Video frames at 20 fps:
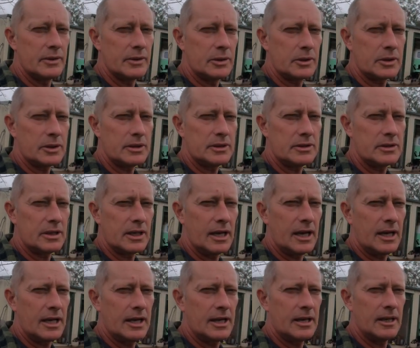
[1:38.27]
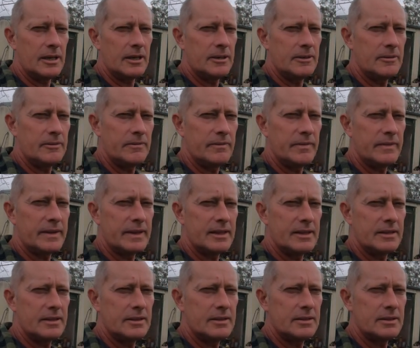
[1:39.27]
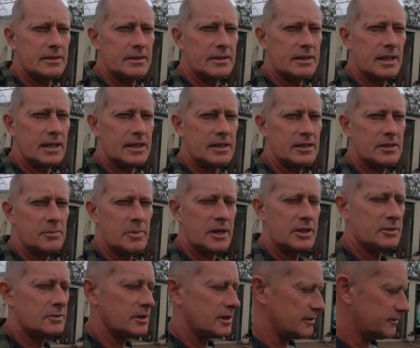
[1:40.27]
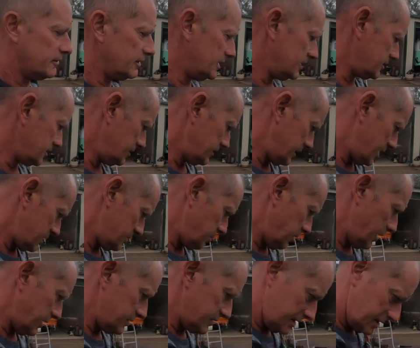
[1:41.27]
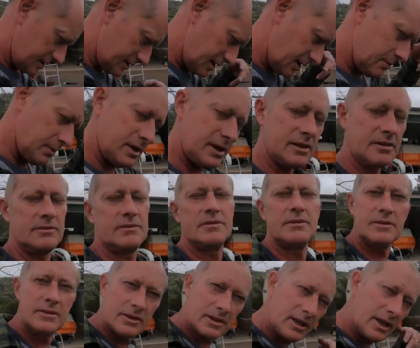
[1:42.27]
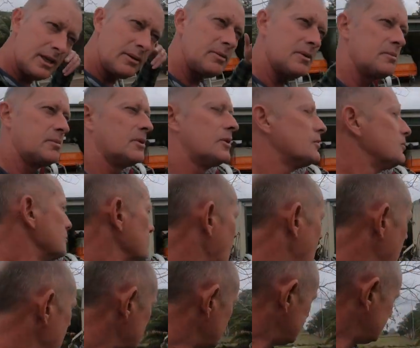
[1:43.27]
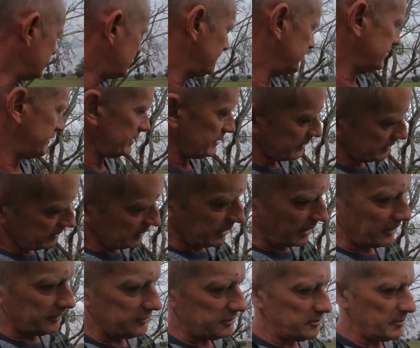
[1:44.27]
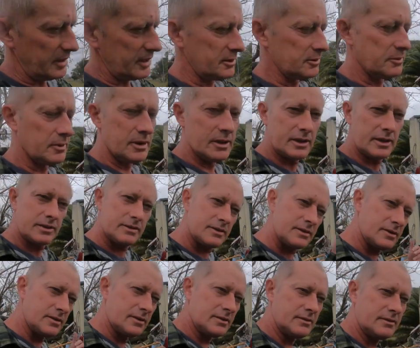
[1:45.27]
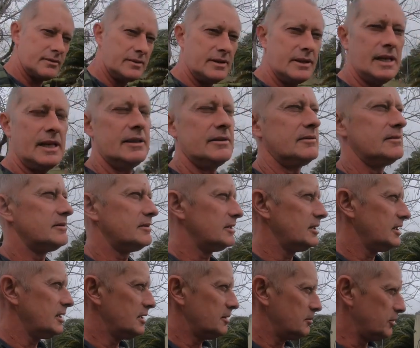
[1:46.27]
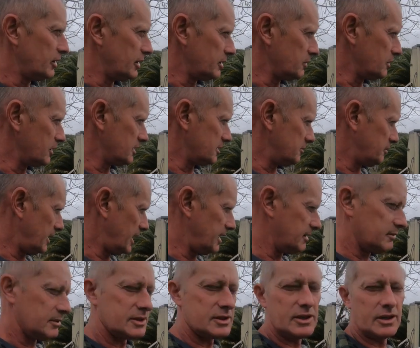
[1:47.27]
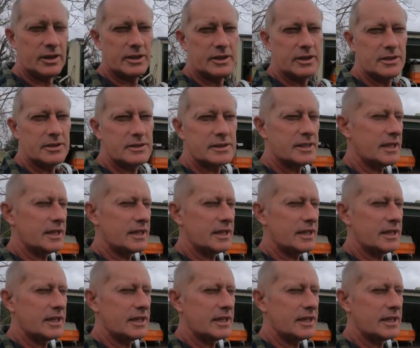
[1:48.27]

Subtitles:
look at getting the metalwork finished on those projects, so we can keep the ball rolling, go from metalwork to then bodywork and paint, which I do.